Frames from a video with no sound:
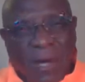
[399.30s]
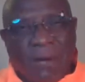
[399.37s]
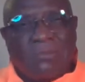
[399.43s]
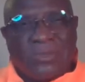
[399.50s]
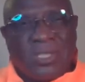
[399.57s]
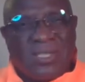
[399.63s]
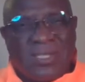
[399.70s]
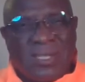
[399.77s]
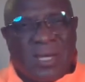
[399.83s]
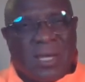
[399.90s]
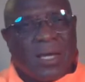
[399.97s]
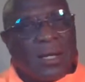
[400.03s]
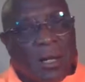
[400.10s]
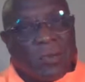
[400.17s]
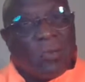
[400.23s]
I'm just saying.
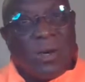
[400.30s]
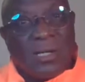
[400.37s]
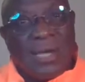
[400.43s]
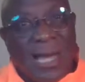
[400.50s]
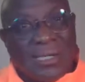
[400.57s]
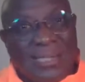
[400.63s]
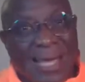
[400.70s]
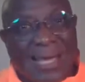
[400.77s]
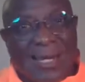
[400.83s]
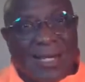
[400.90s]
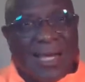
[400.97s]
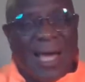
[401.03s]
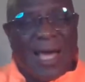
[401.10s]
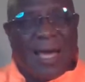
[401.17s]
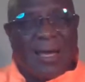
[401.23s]
And would not date a
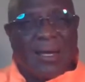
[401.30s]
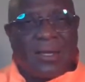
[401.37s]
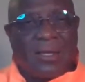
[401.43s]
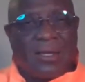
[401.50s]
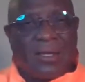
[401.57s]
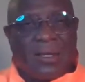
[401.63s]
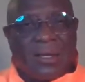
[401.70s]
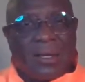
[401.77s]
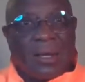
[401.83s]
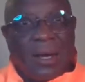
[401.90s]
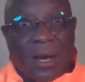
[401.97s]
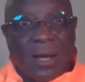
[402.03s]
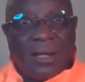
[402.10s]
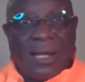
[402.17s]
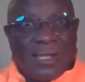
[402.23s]
guy
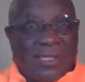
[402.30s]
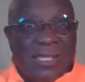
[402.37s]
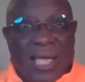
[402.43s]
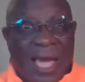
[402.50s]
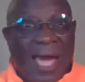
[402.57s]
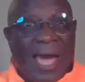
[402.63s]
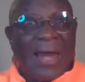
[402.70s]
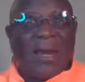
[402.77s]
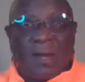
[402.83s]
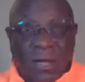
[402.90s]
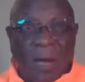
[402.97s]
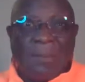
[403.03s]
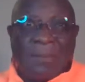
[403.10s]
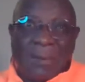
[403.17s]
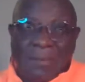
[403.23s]
unless he had a
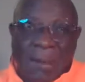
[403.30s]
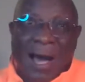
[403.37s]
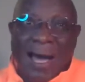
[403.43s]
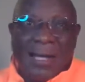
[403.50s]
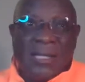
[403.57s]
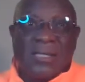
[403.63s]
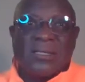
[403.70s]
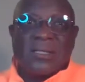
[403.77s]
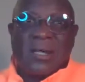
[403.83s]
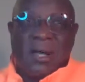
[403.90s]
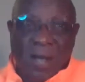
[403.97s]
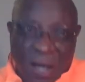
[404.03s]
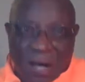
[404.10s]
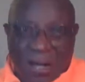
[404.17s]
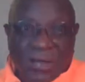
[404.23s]
couple of bodies
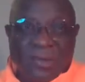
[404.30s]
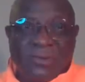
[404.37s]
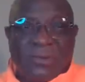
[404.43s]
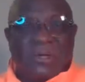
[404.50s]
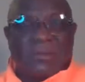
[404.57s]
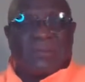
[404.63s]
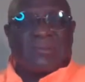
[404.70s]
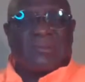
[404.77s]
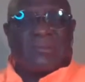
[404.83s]
under him.